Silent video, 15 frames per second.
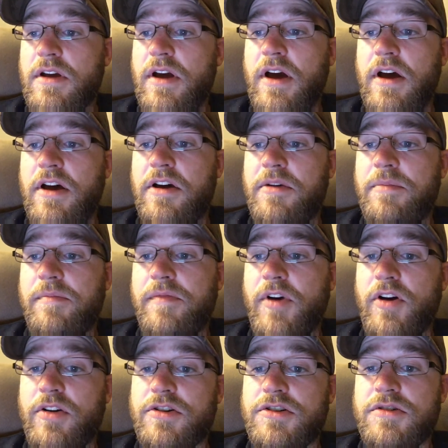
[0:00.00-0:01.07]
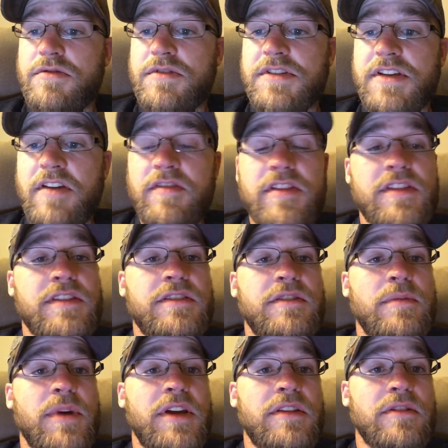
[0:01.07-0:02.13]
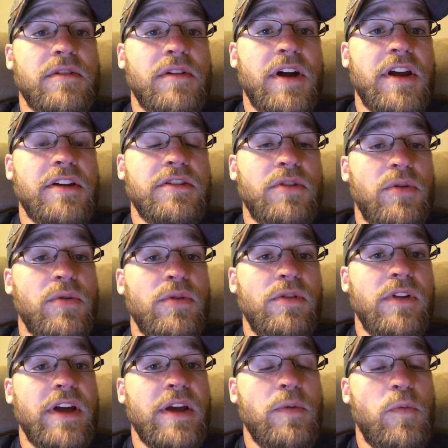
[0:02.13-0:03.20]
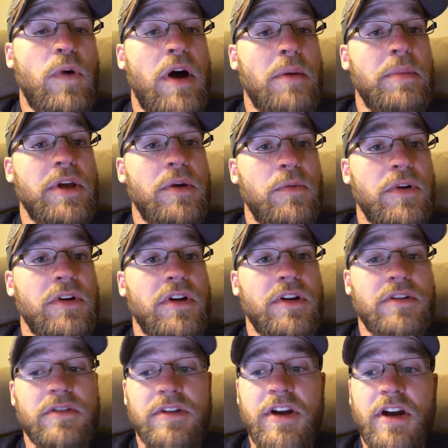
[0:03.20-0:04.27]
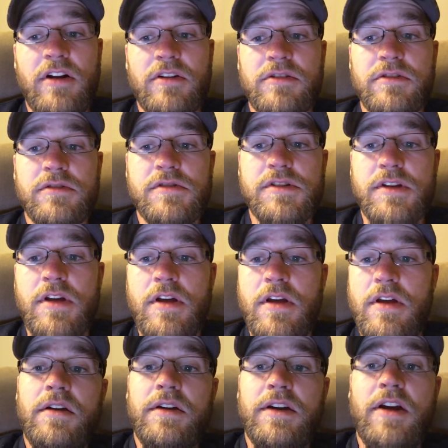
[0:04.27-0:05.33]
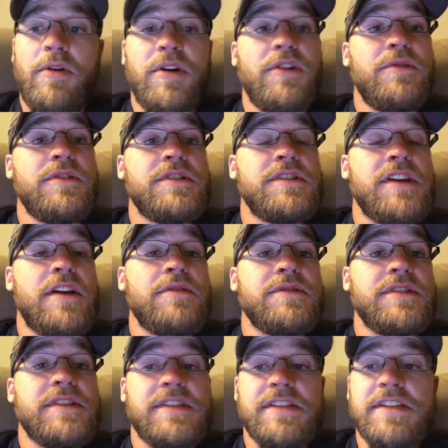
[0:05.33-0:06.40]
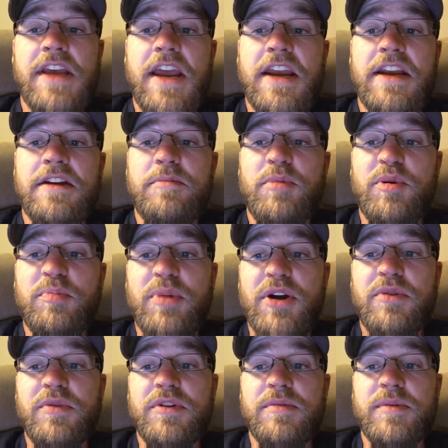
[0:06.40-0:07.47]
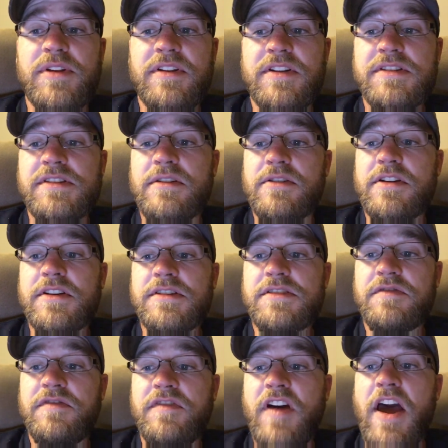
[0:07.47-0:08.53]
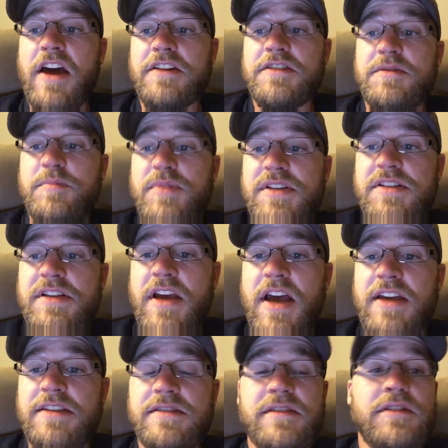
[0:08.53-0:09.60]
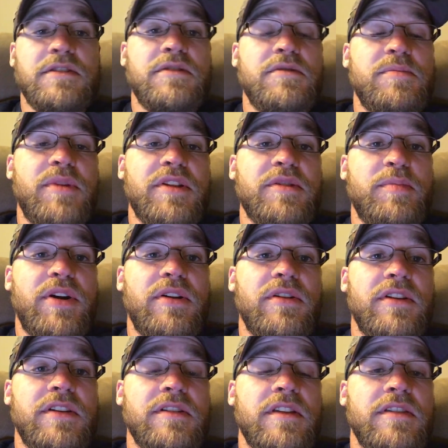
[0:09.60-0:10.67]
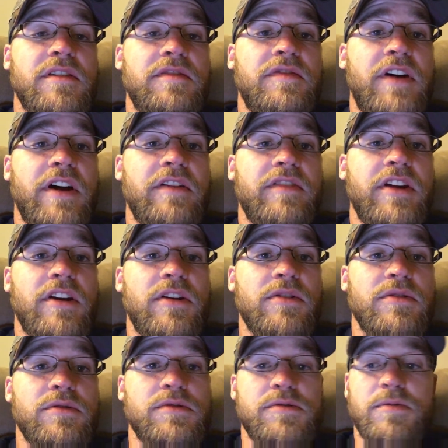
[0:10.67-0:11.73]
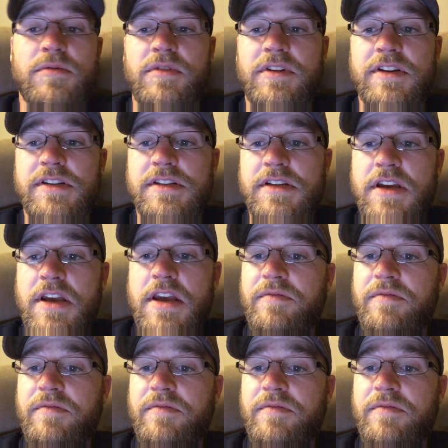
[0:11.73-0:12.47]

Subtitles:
on June 7th to make the grand total a whopping 100 characters. Now, I know this sounds insane, but bear with me. Let's look at some facts besides the 2-month period that the 5 characters were released.